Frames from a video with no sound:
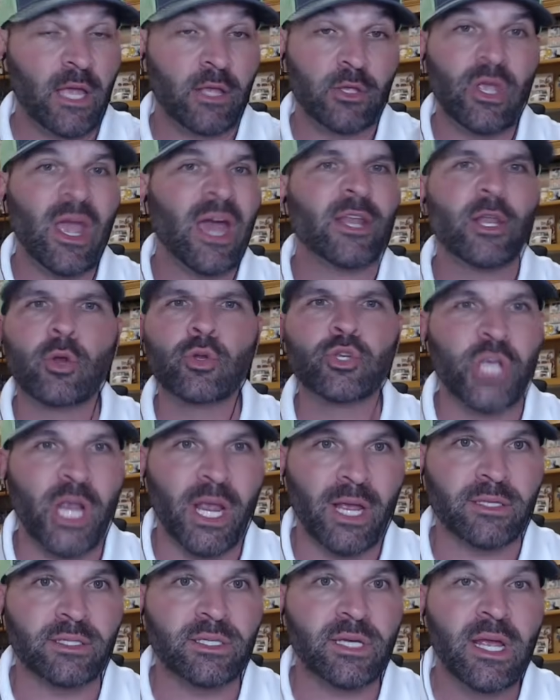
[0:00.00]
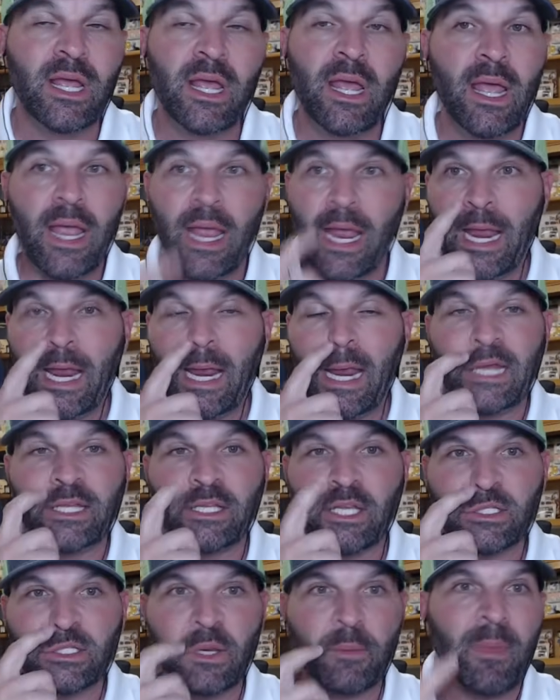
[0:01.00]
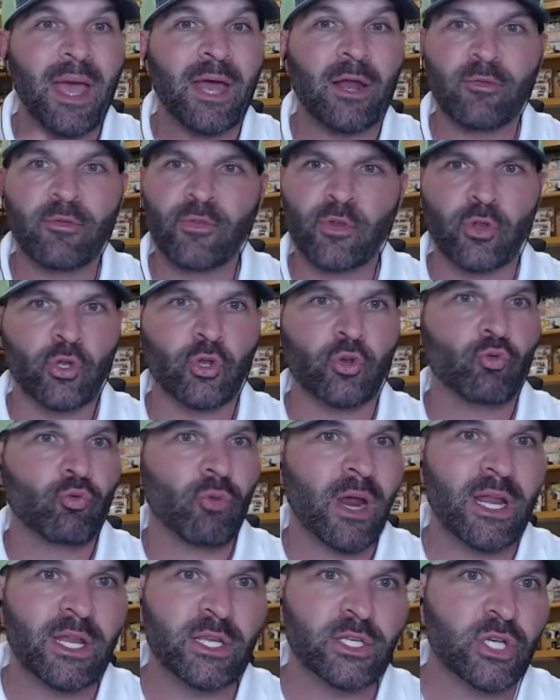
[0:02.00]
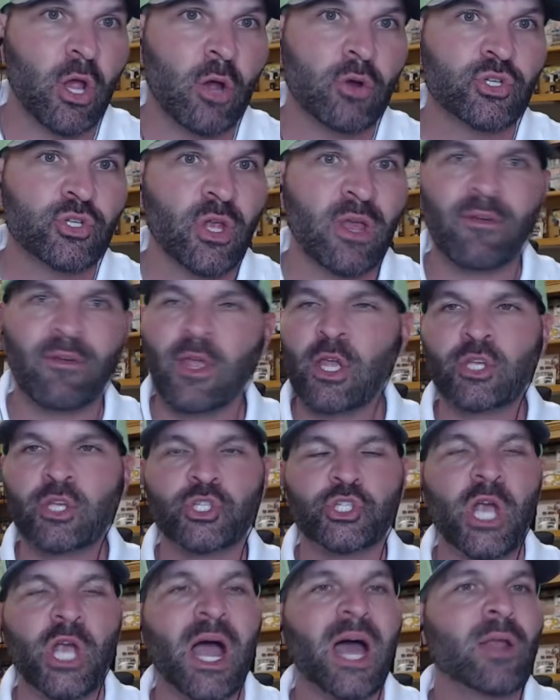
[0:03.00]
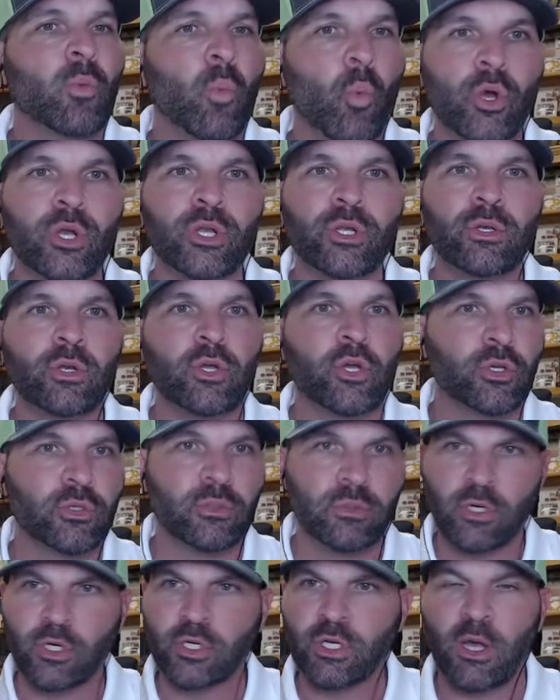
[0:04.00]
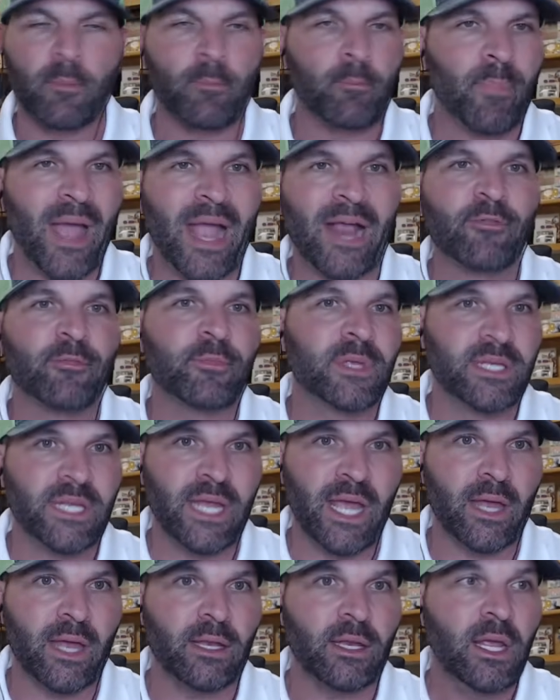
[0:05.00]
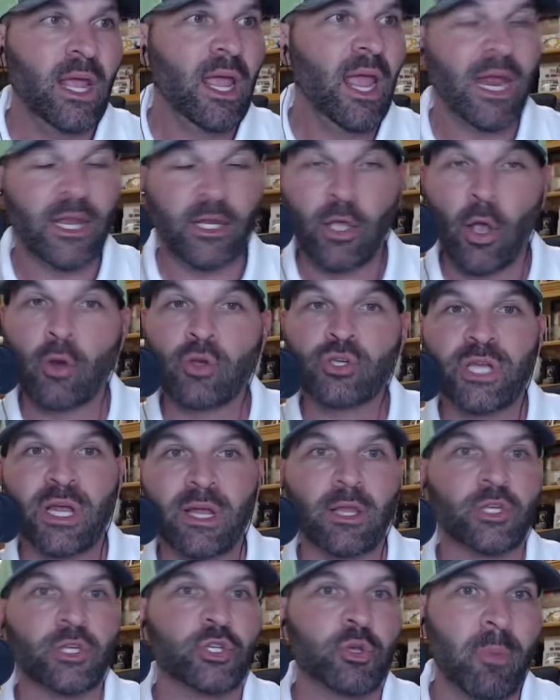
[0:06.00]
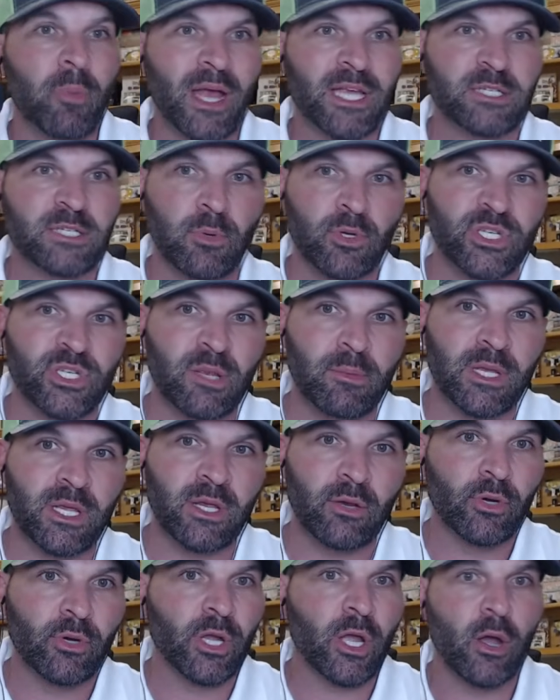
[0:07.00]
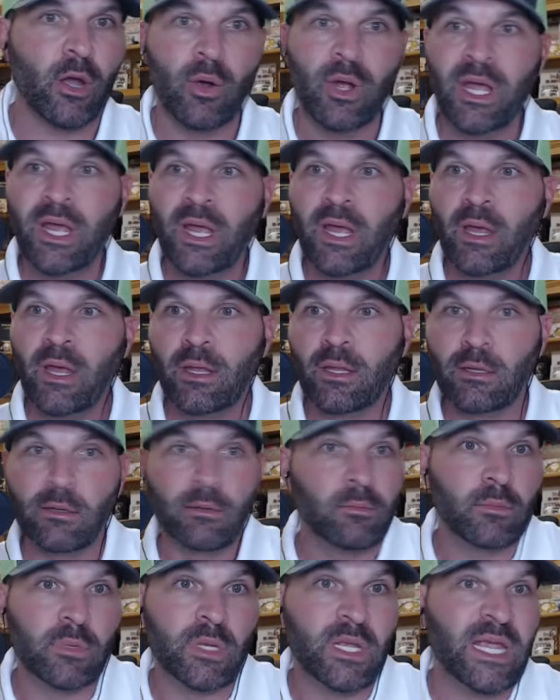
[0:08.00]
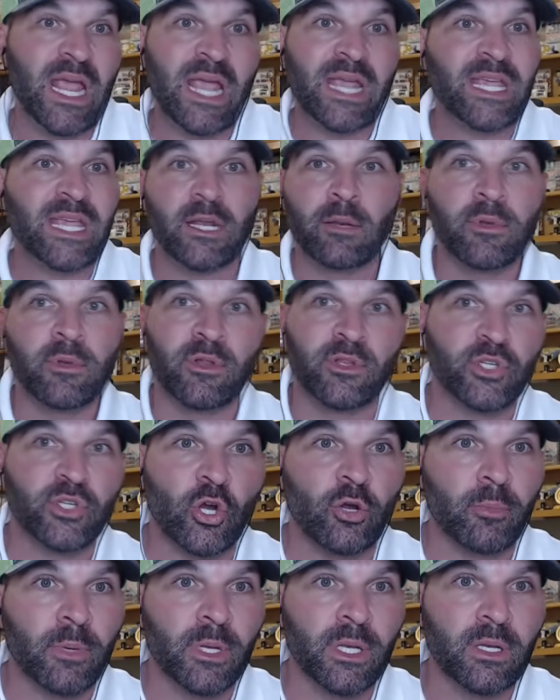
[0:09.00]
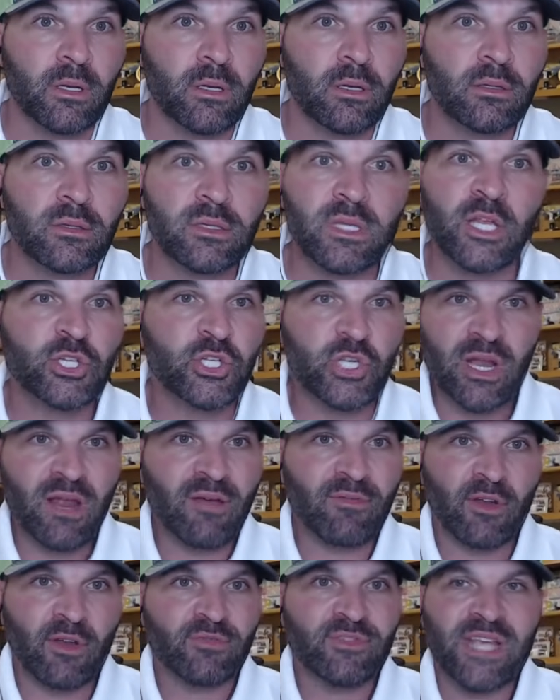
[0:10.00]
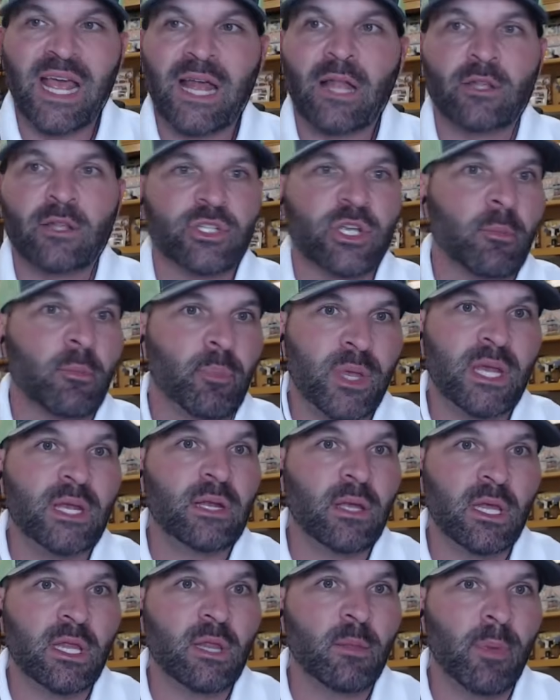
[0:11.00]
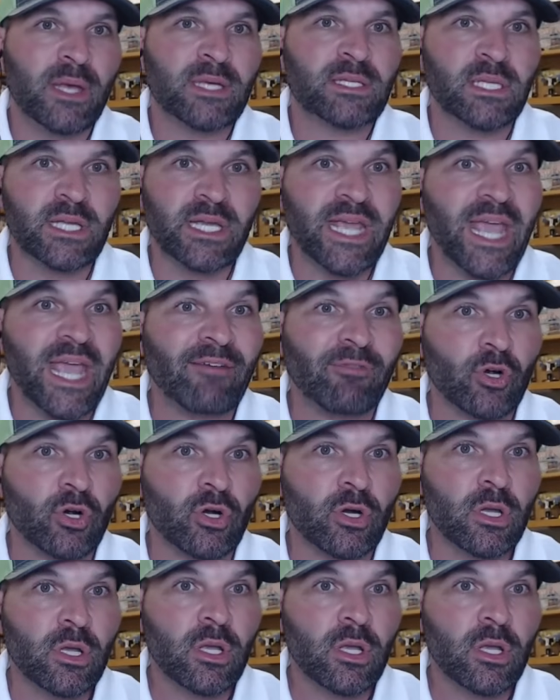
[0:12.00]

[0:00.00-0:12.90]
You had no chance. It doesn't matter if you're the greatest coach. If John Wooden could come back from the dead and coach the LSU basketball team a year ago. He ain't getting them to the tournament. They shouldn't have enough talent to compete in the best league ever.